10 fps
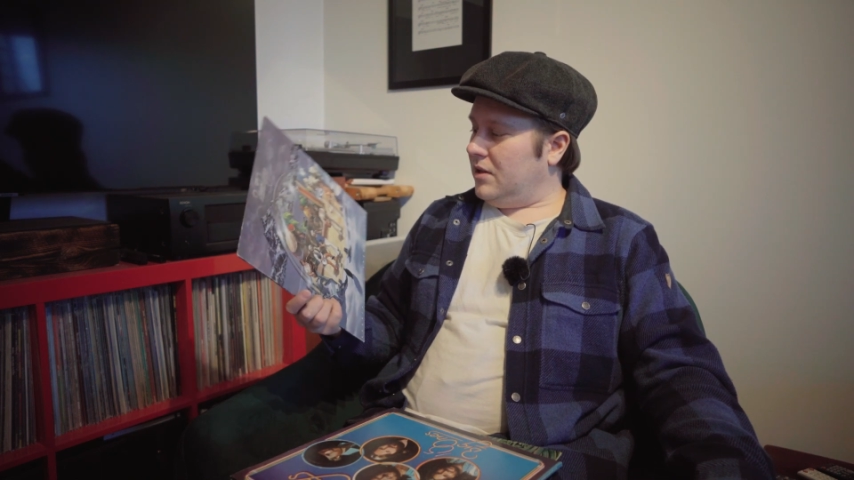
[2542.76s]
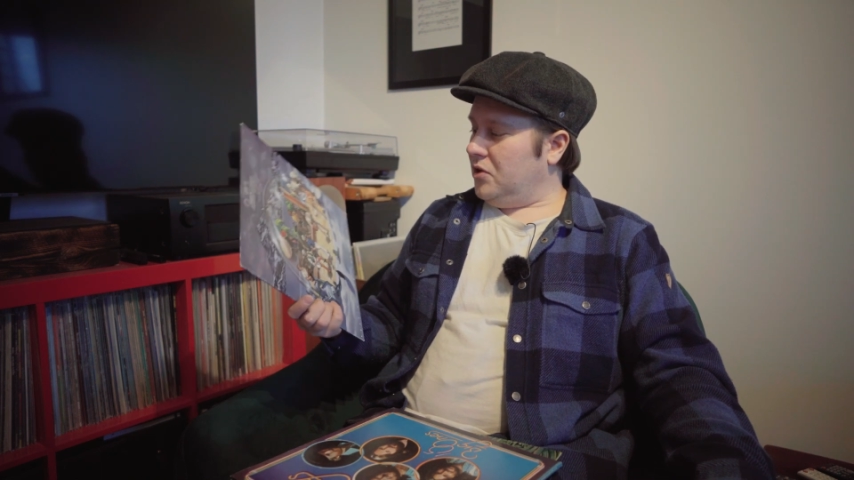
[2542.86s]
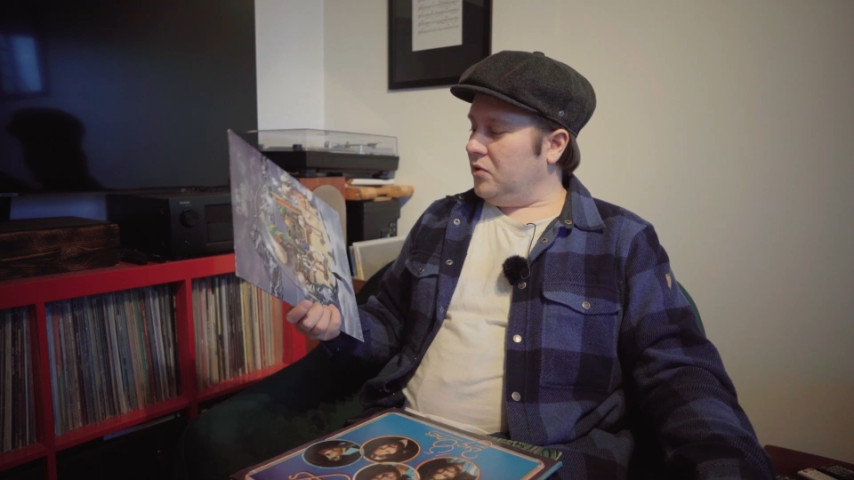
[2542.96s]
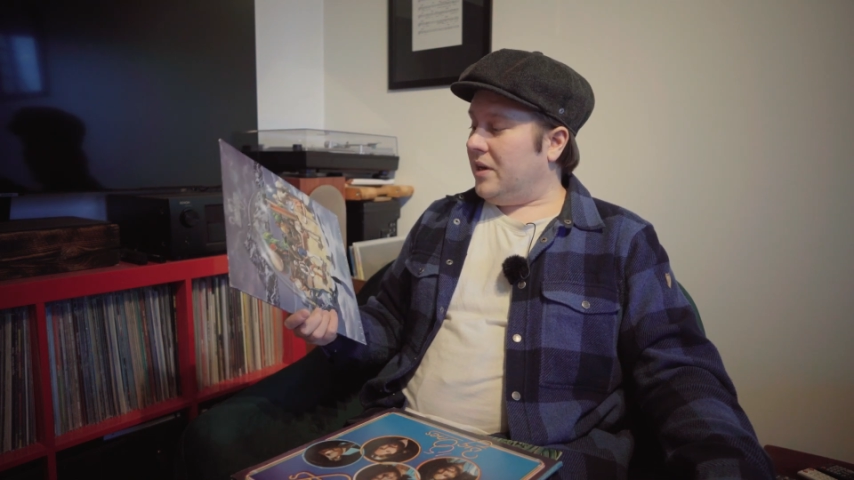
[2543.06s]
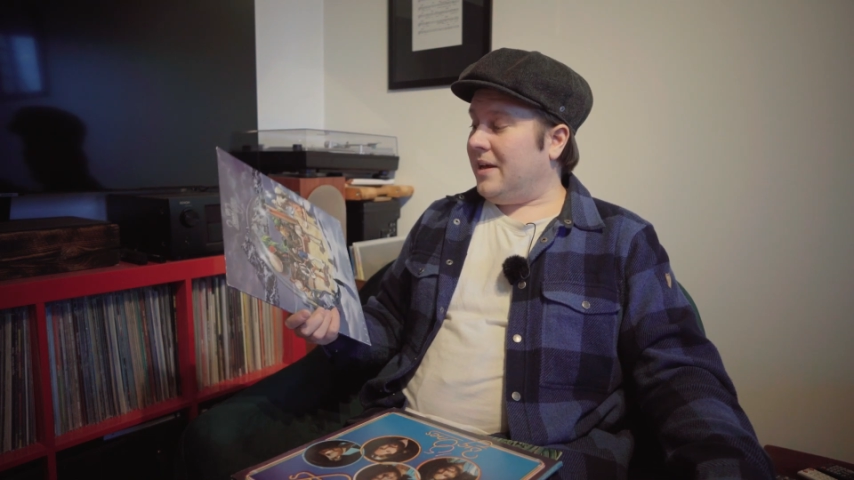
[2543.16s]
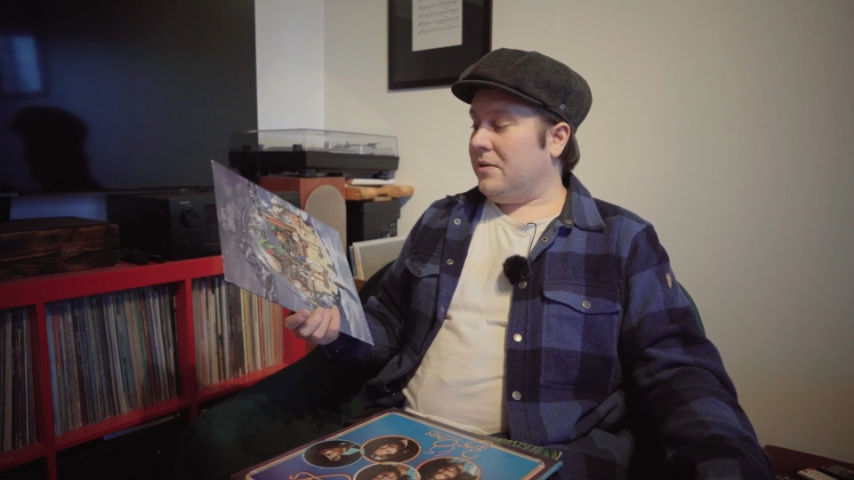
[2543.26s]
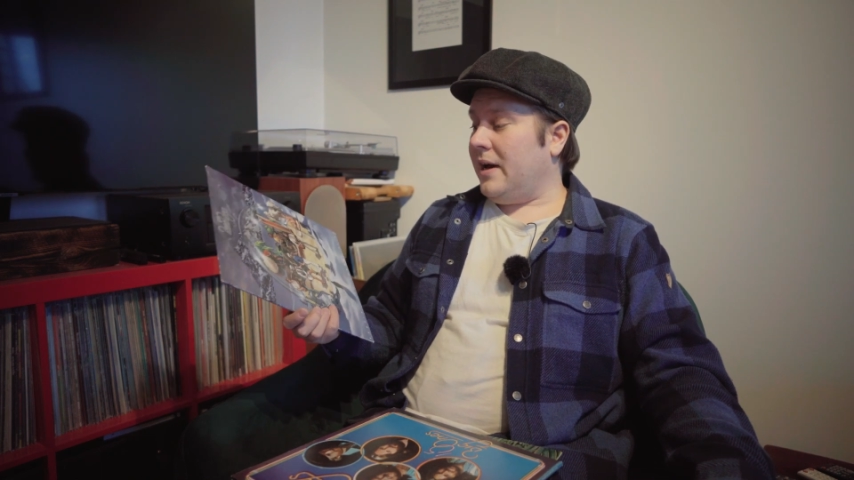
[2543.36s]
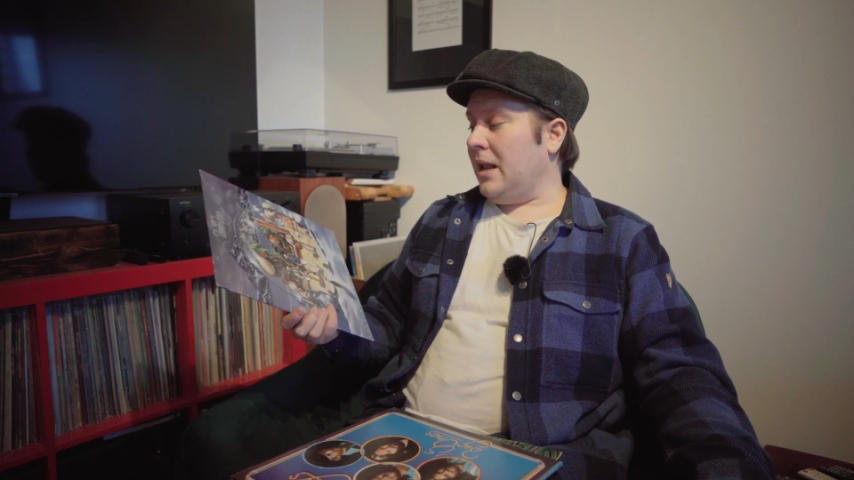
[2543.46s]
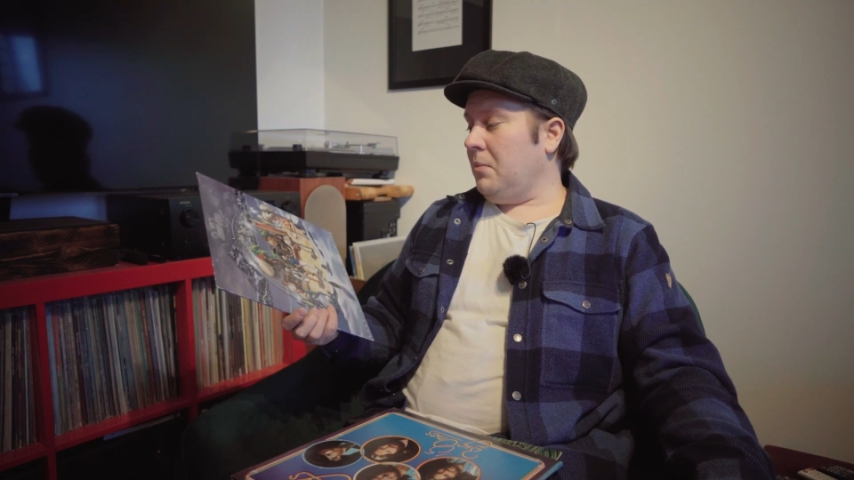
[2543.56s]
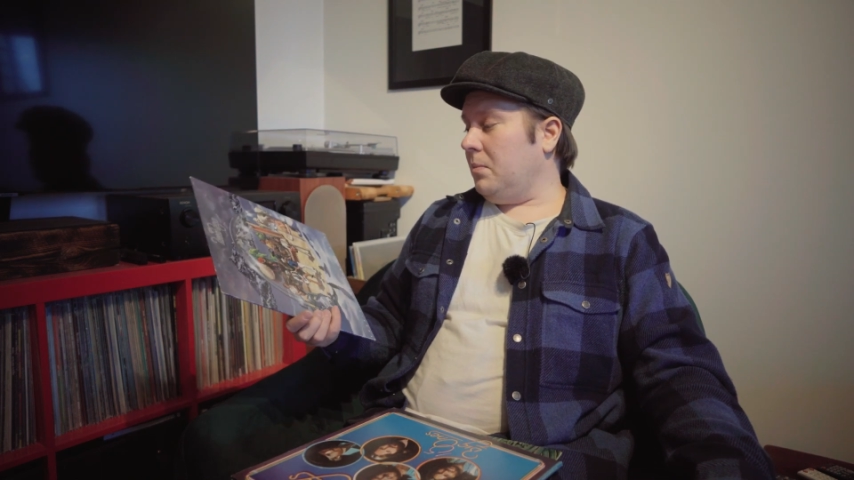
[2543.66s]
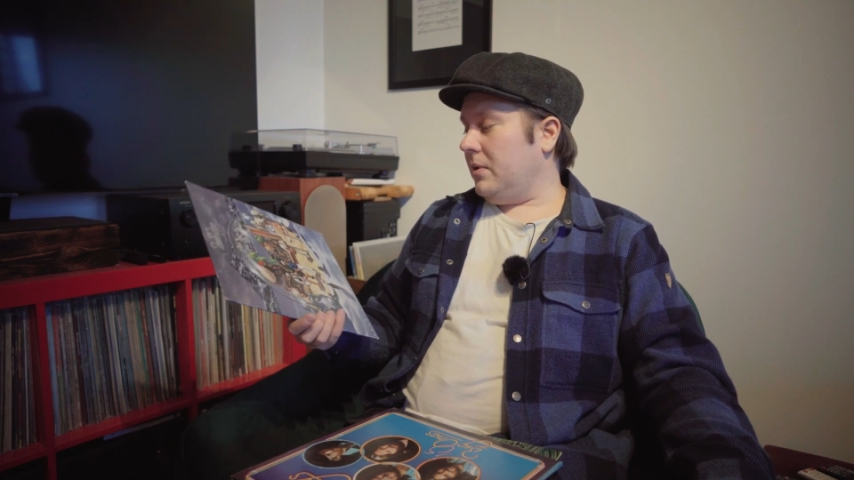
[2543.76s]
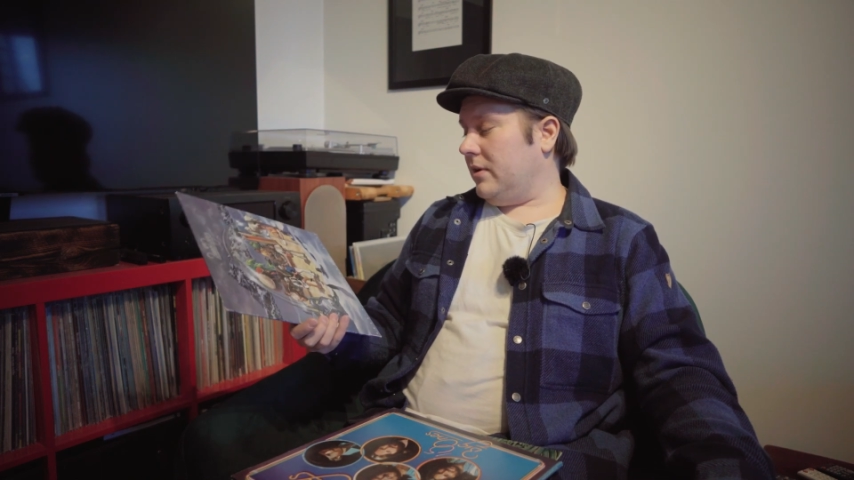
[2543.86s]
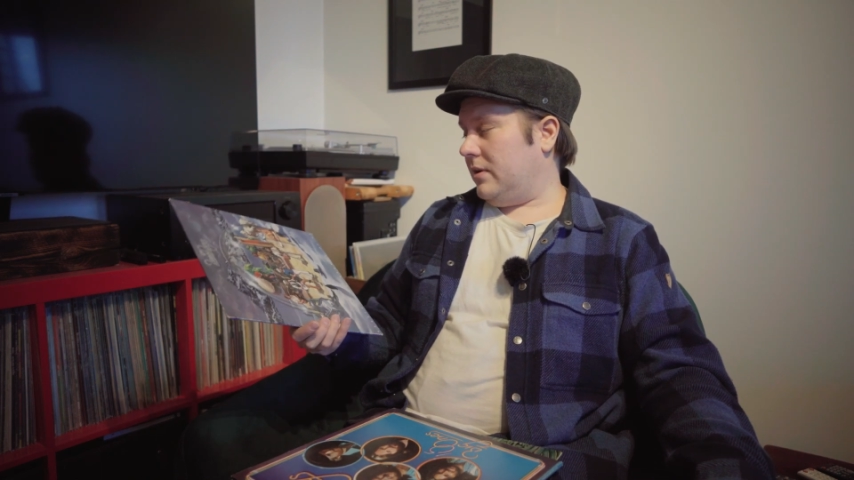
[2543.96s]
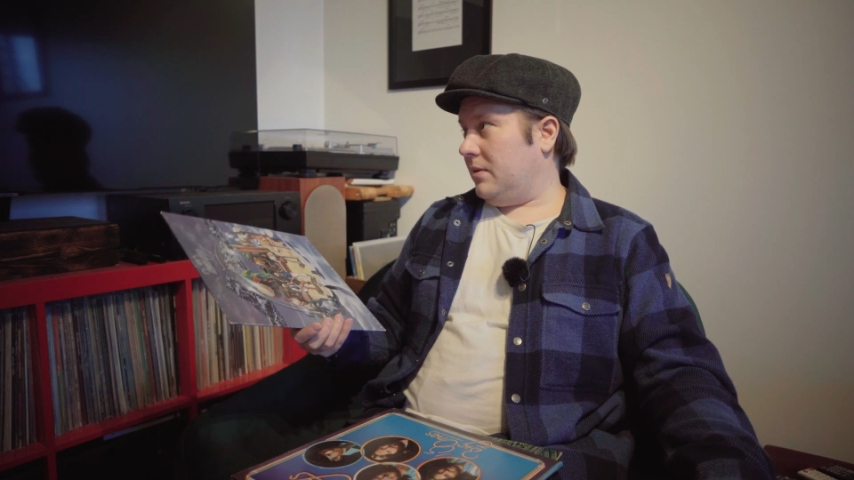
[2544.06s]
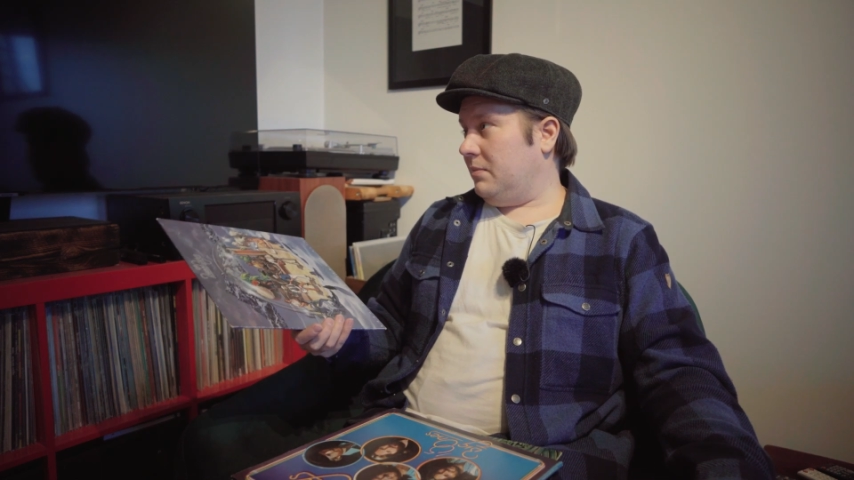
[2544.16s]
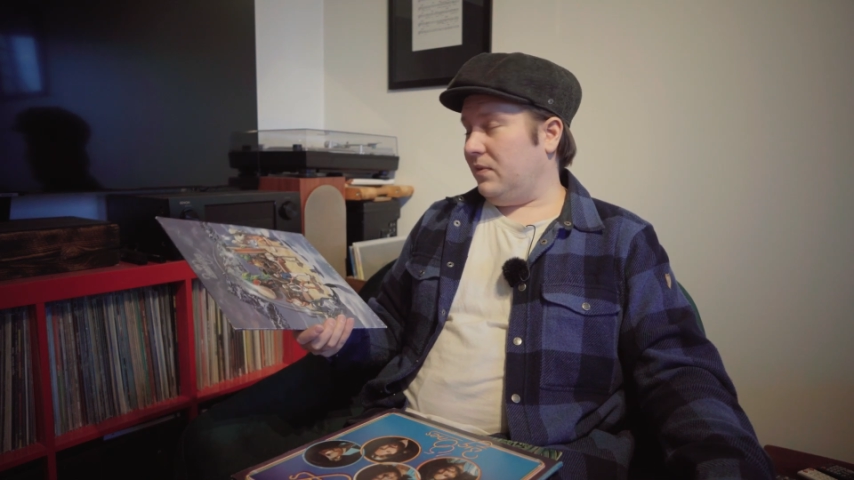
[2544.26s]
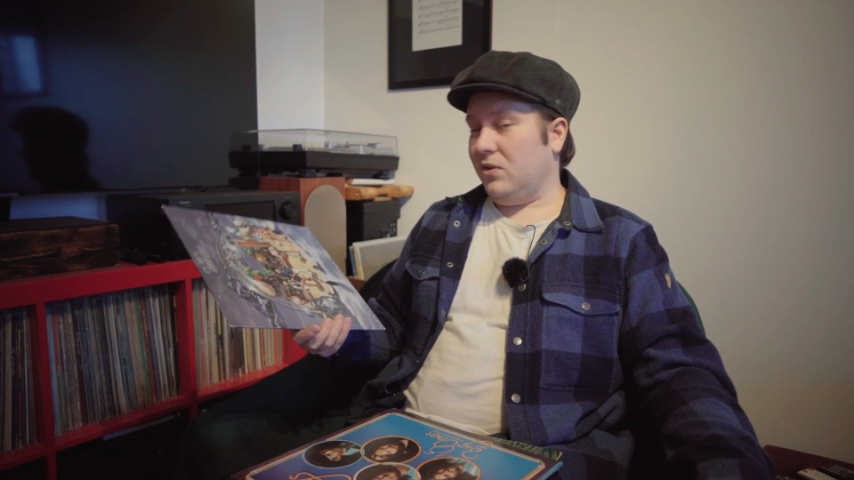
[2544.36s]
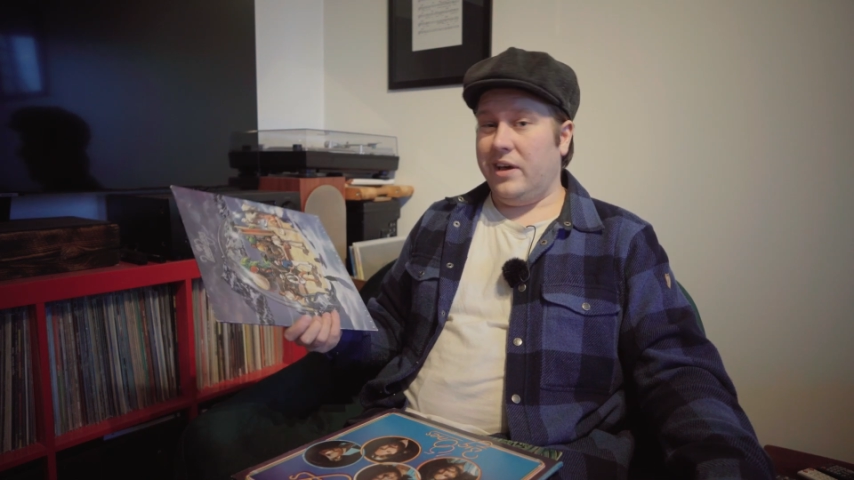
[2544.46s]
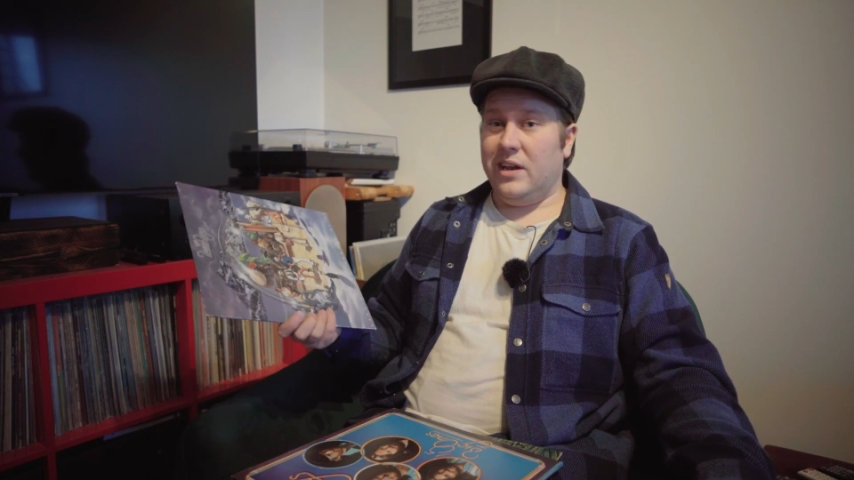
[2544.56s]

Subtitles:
do another album before